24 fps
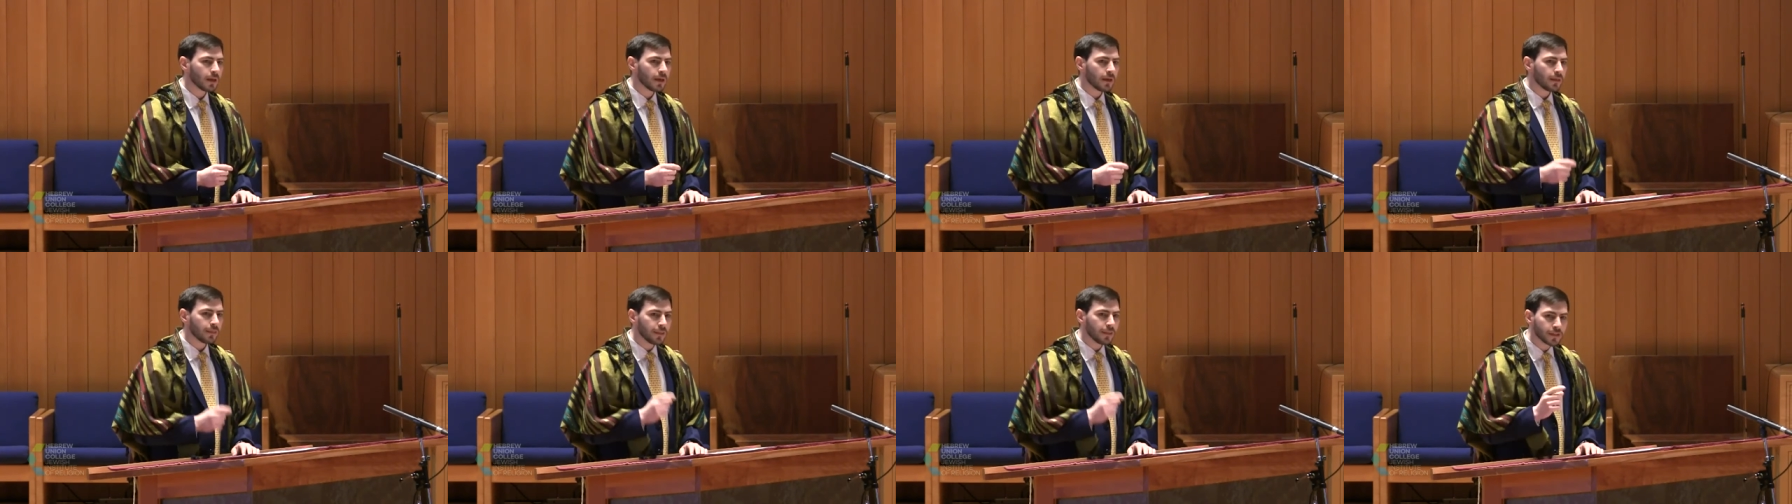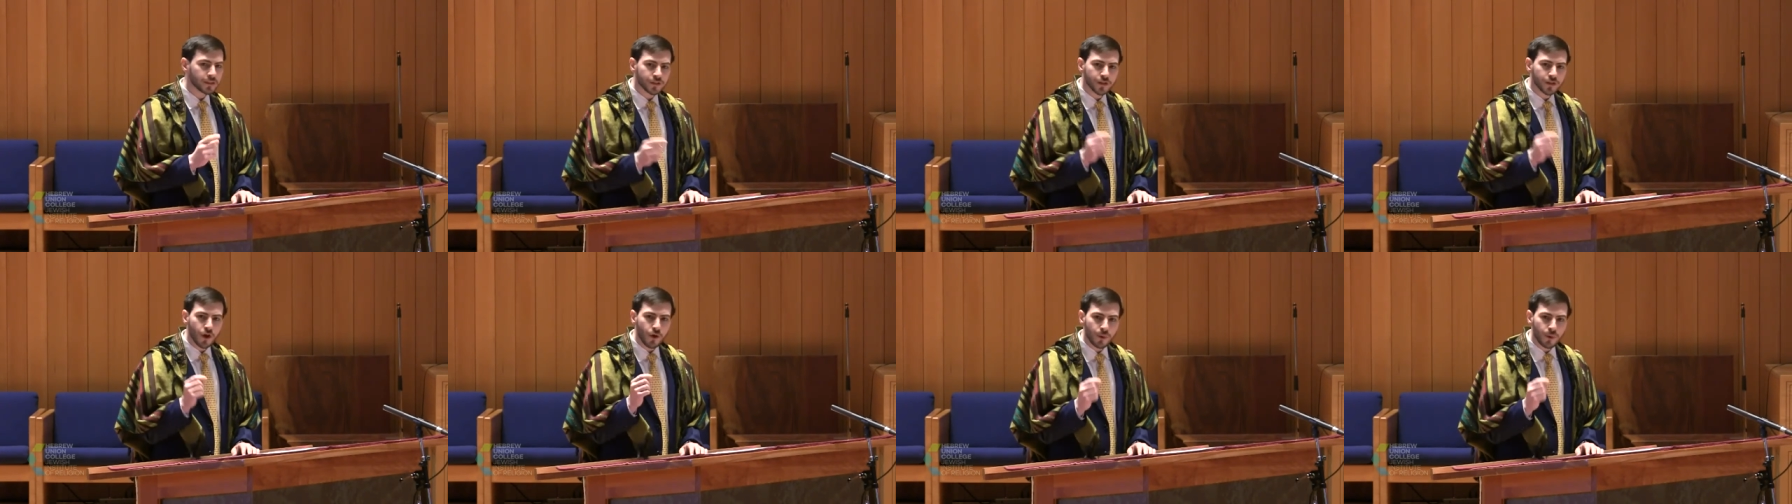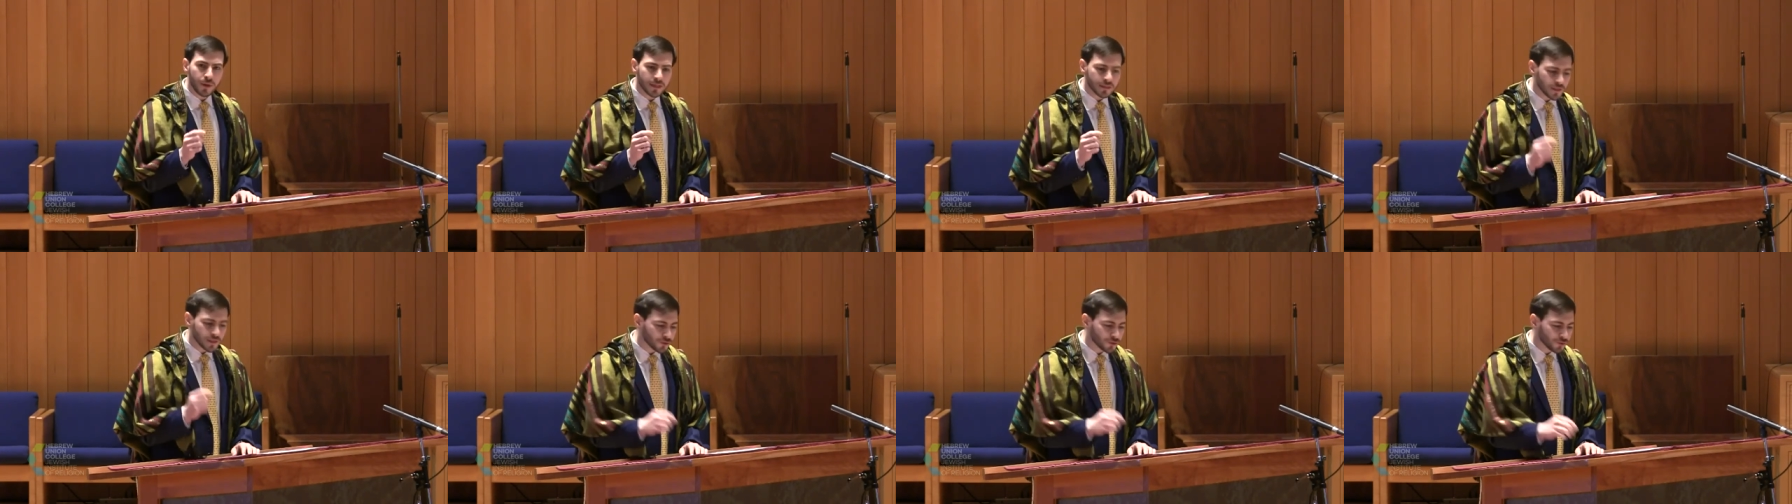This, though,
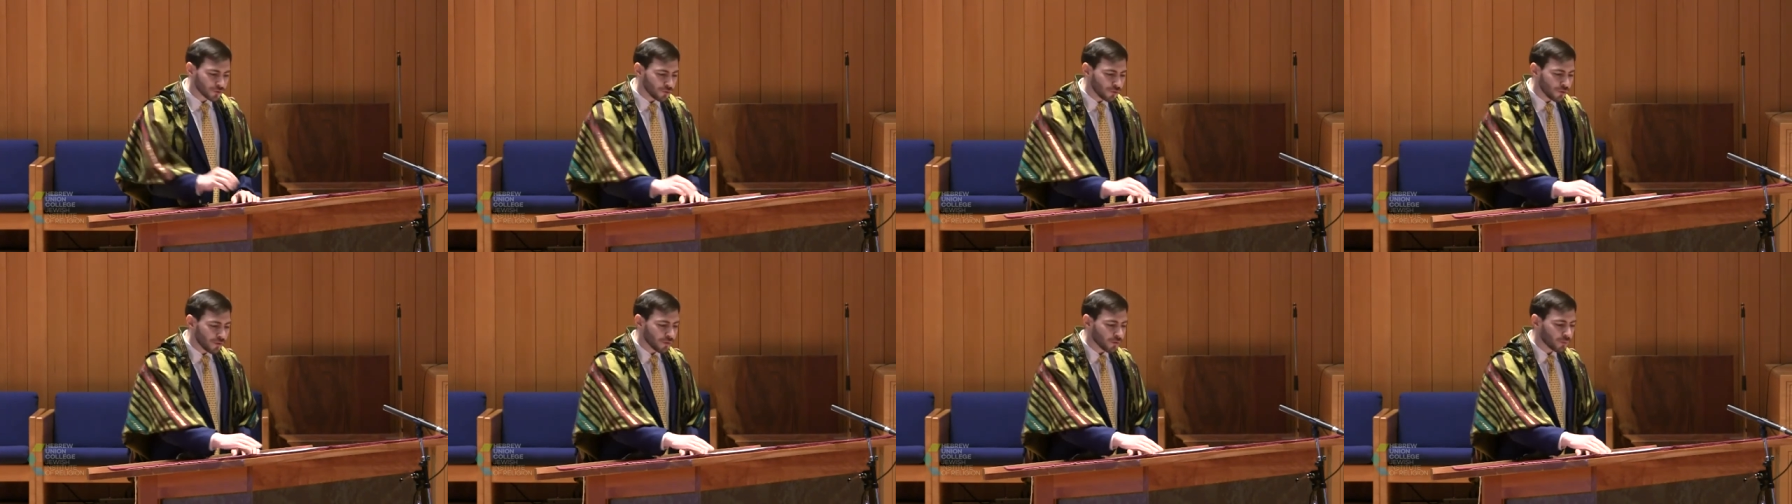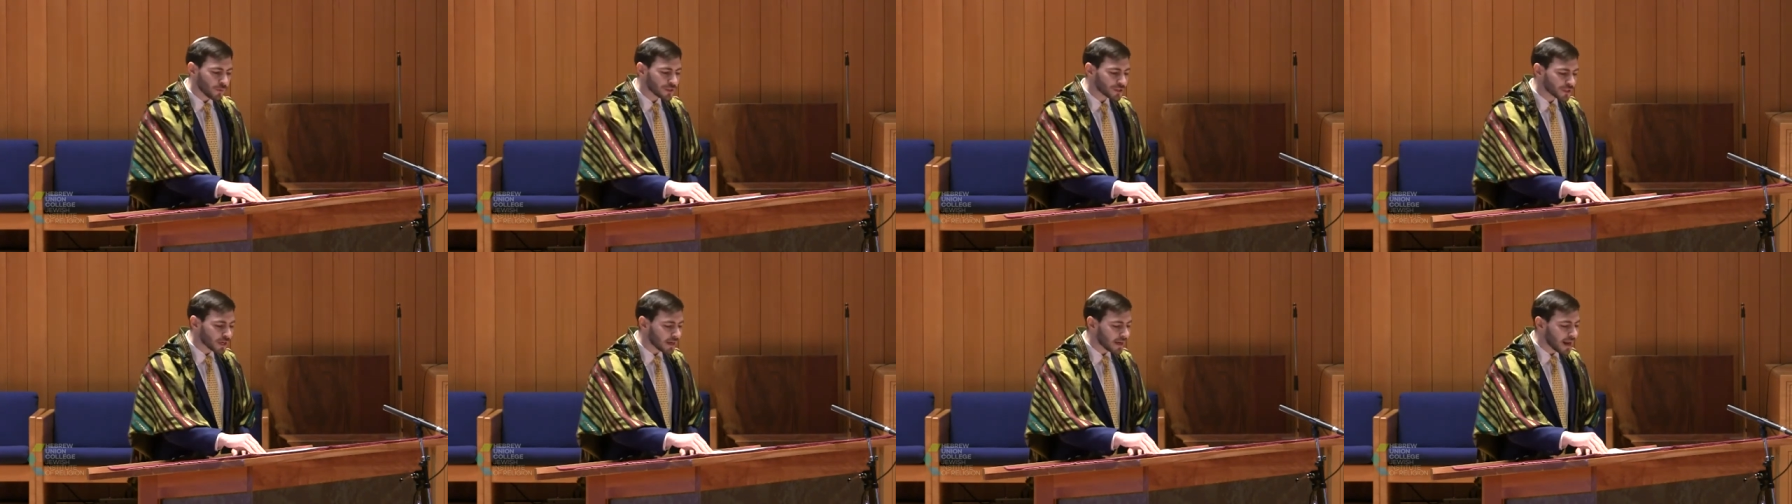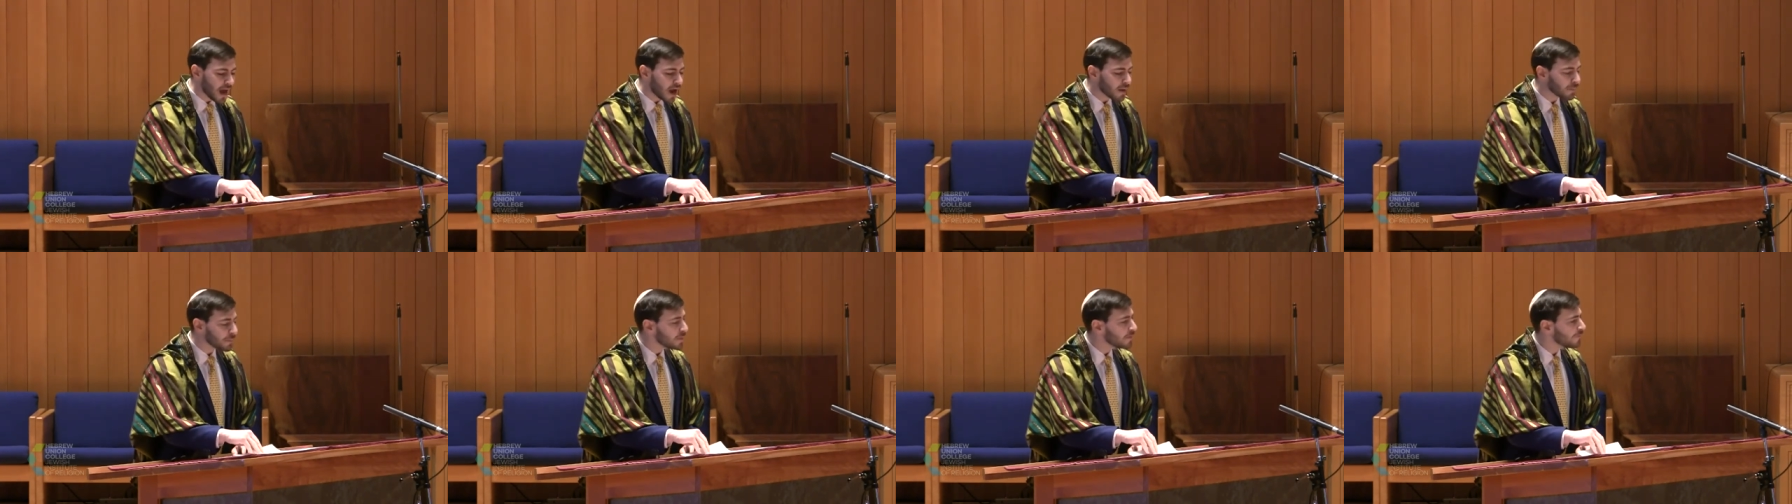is a truth which
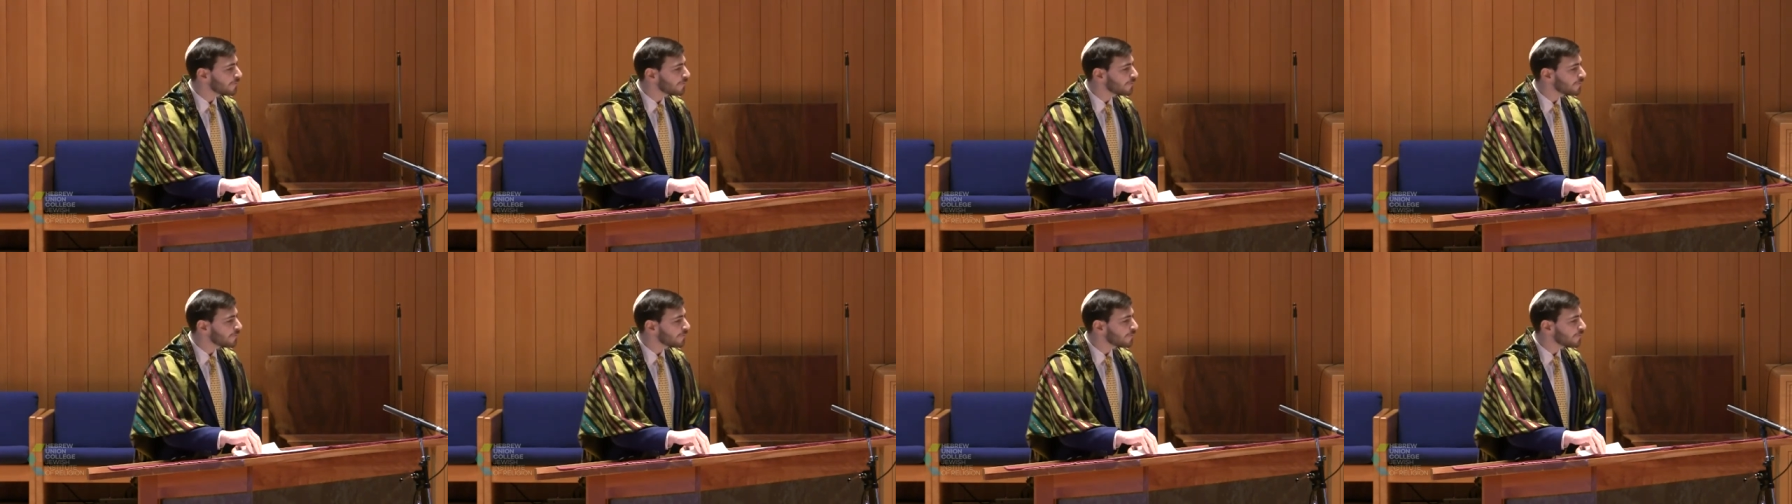cannot be